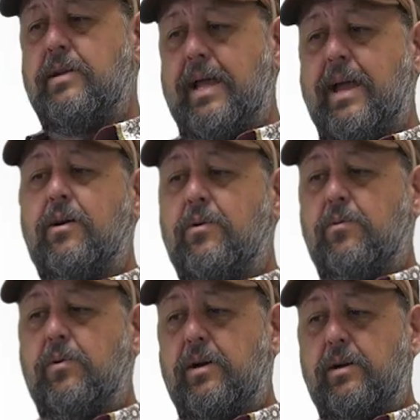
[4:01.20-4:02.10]
Now
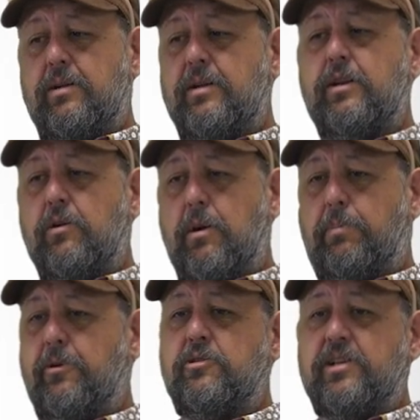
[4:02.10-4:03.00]
we're, you know,
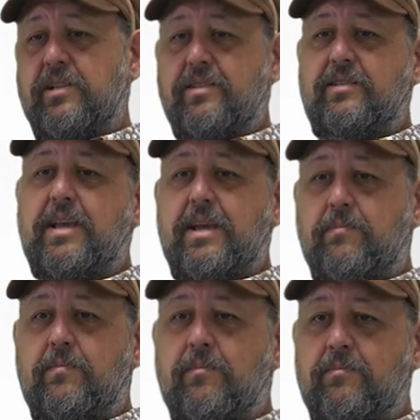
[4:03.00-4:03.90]
approaching the
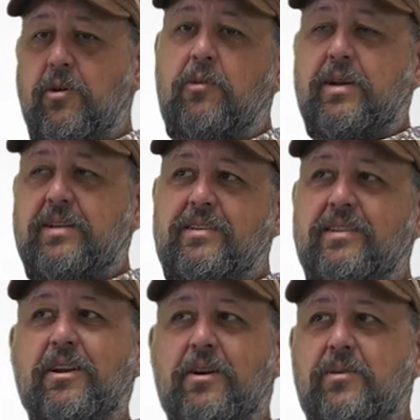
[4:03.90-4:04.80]
same moment,
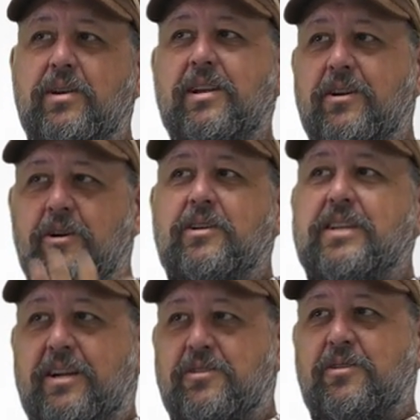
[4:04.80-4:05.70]
you know, in
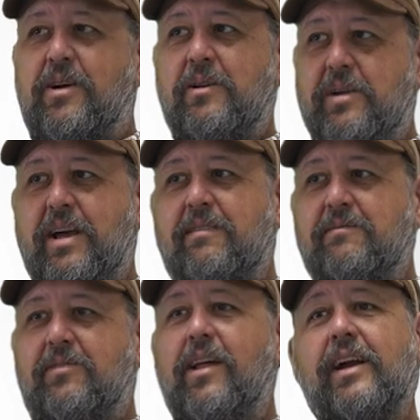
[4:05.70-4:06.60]
architecture, right? We have
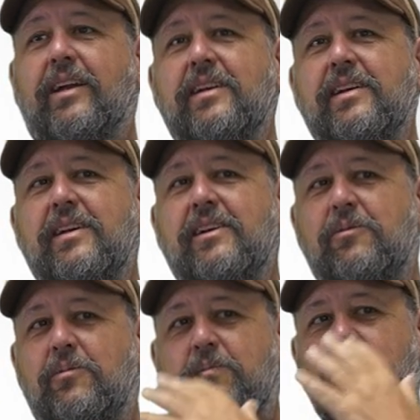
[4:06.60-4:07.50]
like
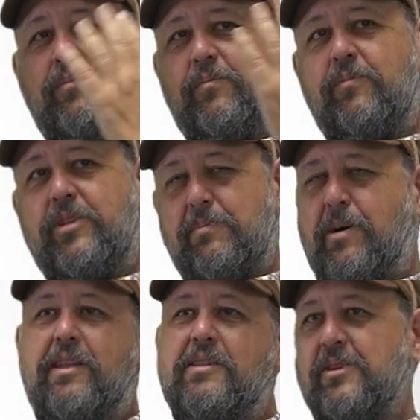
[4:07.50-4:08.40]
the
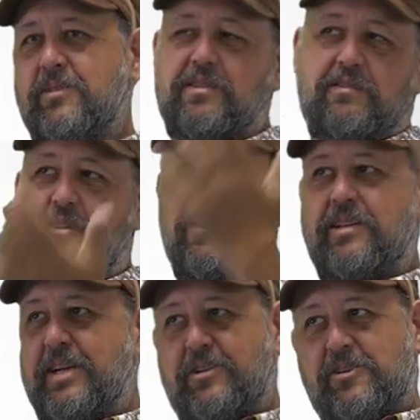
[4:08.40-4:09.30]
apotheosis of
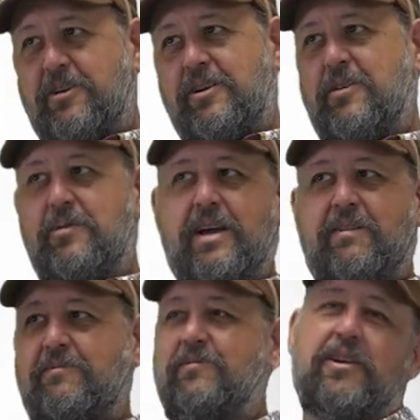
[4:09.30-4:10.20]
Starchitecture. You know, we
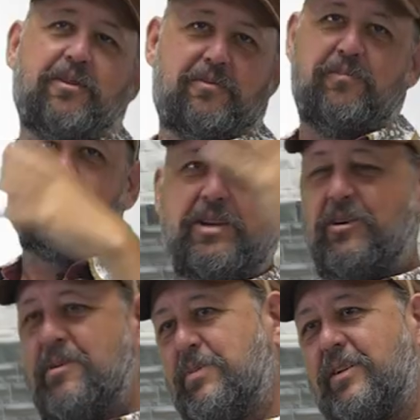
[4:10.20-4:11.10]
have, you know,
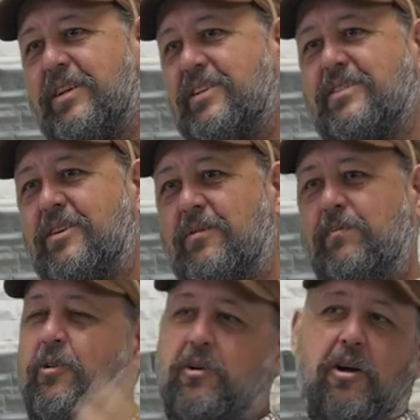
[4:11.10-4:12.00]
geary buildings that are
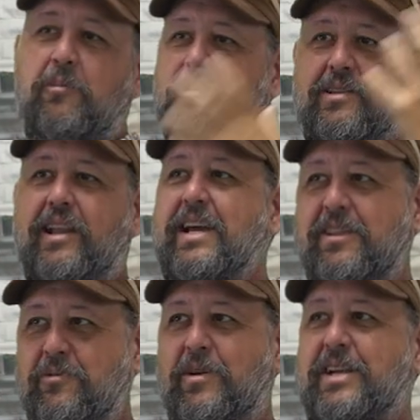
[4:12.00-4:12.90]
look almost like
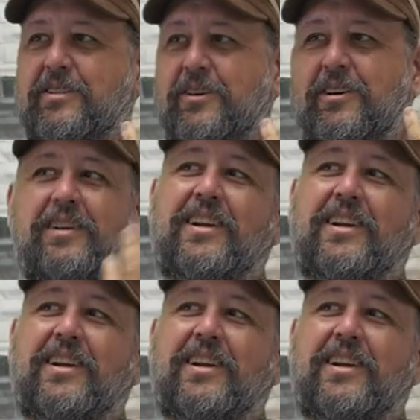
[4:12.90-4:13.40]
the Razor.